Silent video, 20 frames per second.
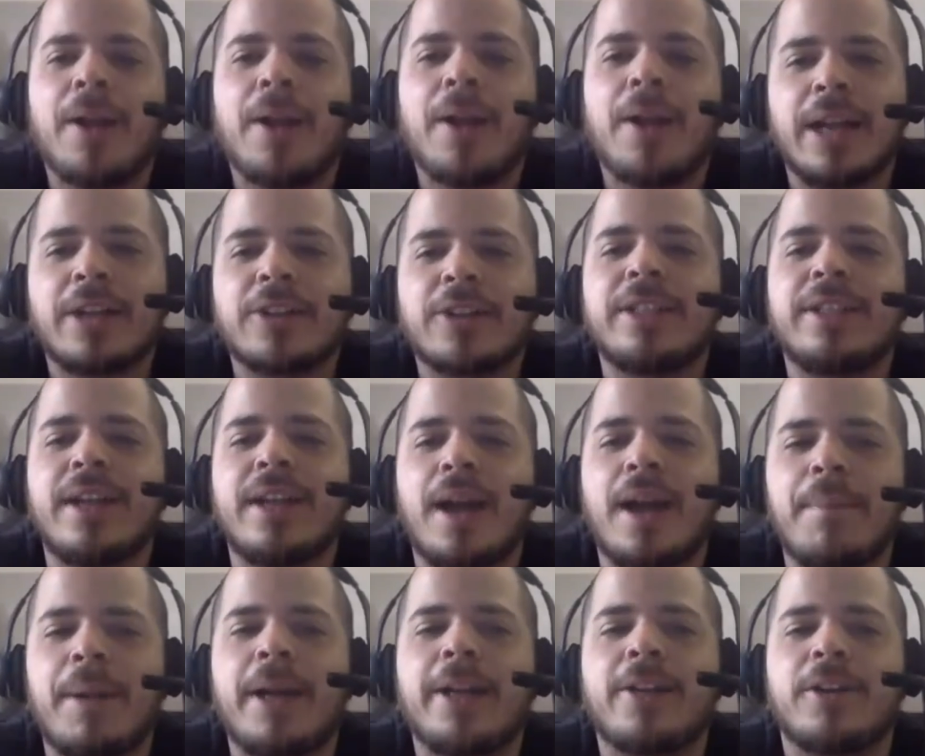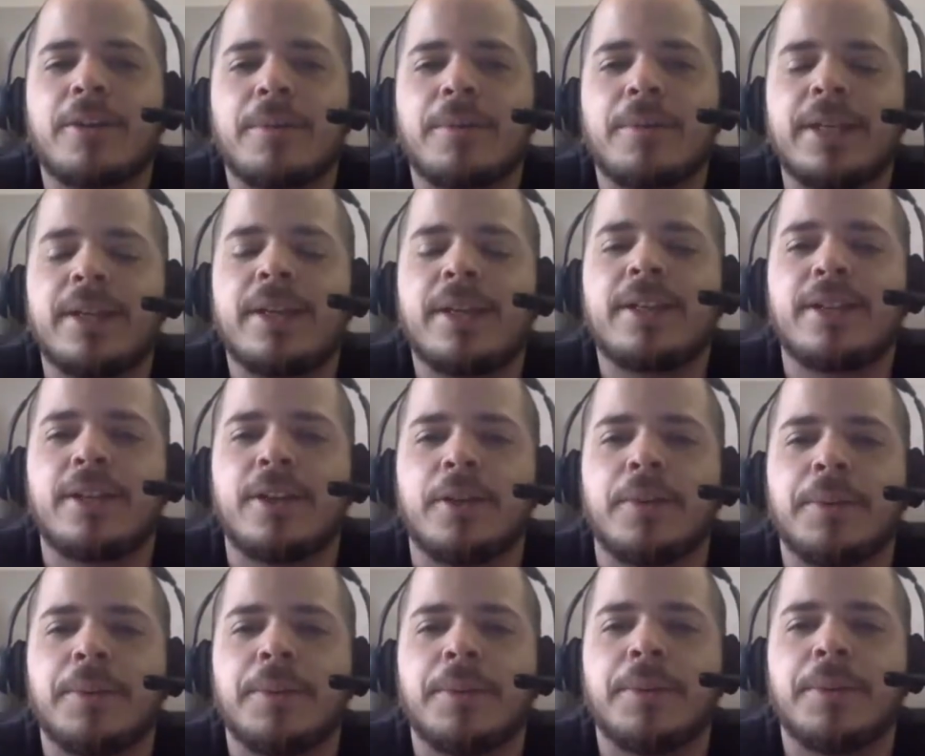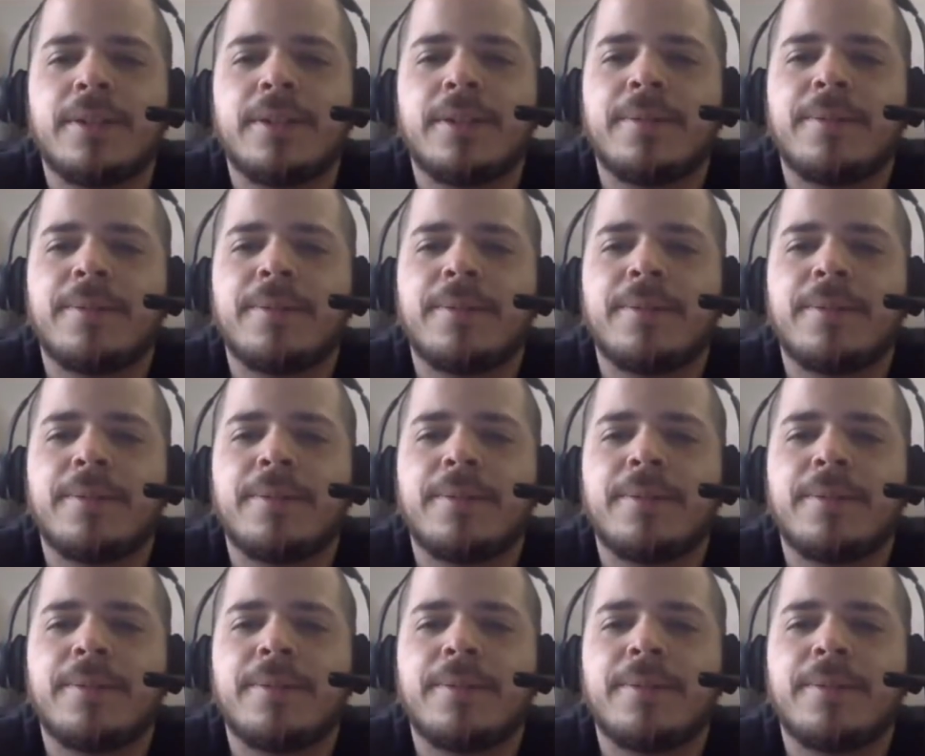I would actually not mind her being a Kenobi.